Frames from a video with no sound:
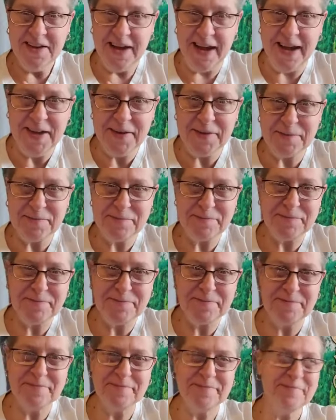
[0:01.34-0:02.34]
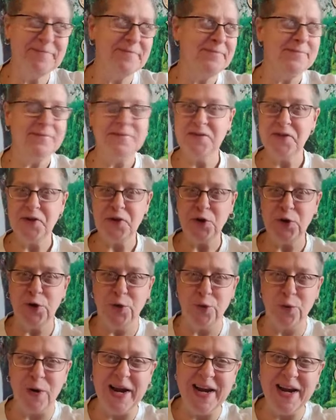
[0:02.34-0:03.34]
Hey,
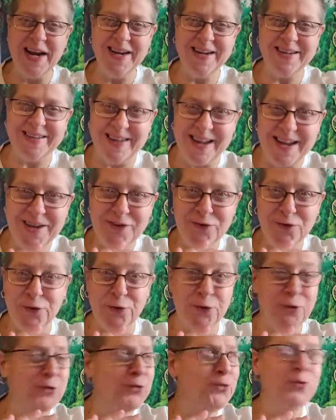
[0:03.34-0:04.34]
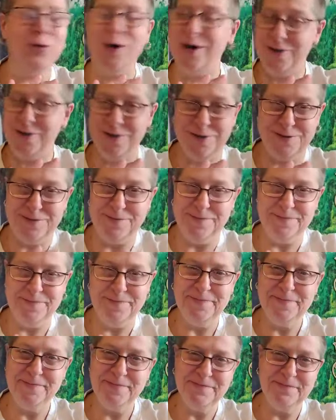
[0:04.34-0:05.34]
great date to you all.
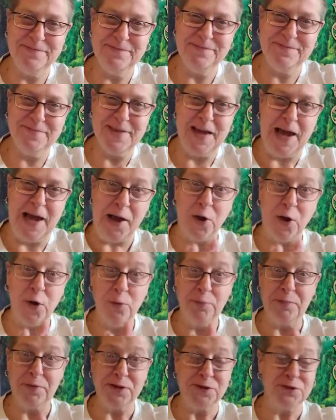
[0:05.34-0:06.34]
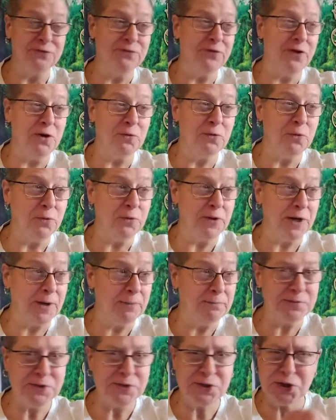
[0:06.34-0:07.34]
I hope that you've all woken
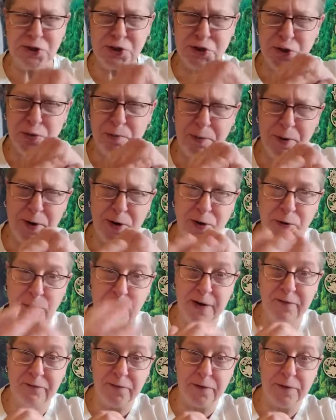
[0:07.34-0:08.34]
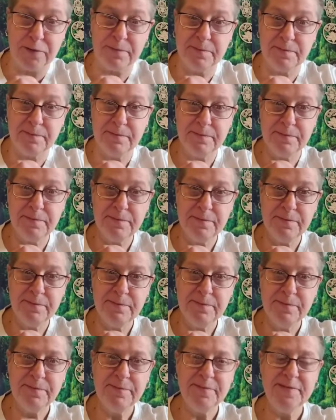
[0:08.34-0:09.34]
up super grateful
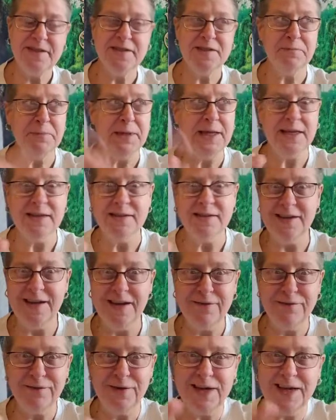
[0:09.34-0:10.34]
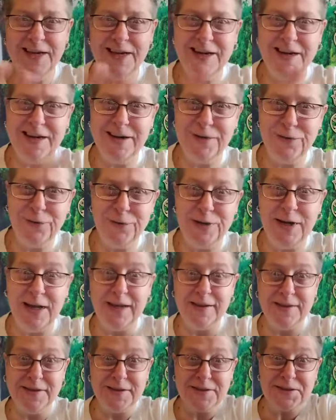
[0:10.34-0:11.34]
to be alive again another
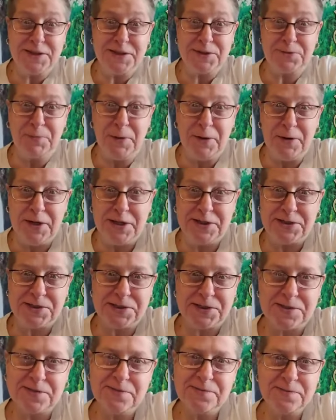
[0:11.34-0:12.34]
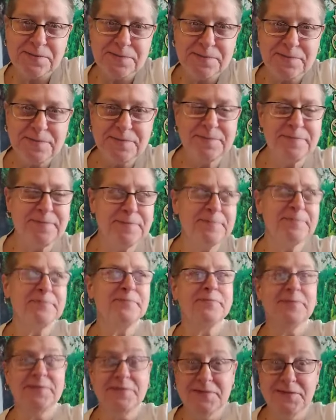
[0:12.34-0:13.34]
day in this experience.
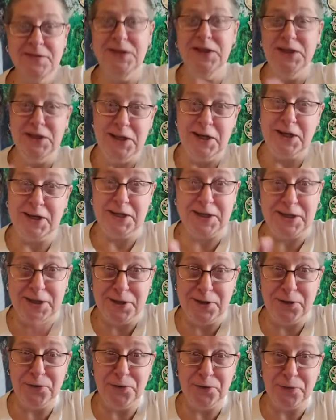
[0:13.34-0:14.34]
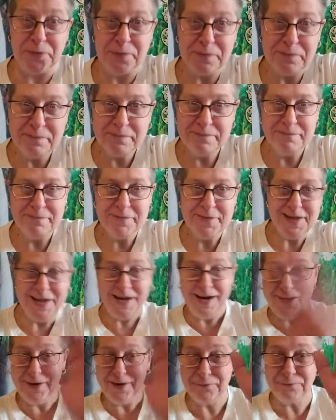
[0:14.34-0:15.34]
Lucky you.
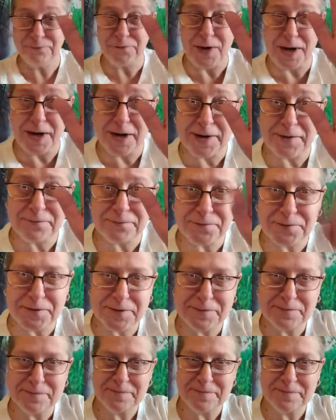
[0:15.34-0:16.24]
High five.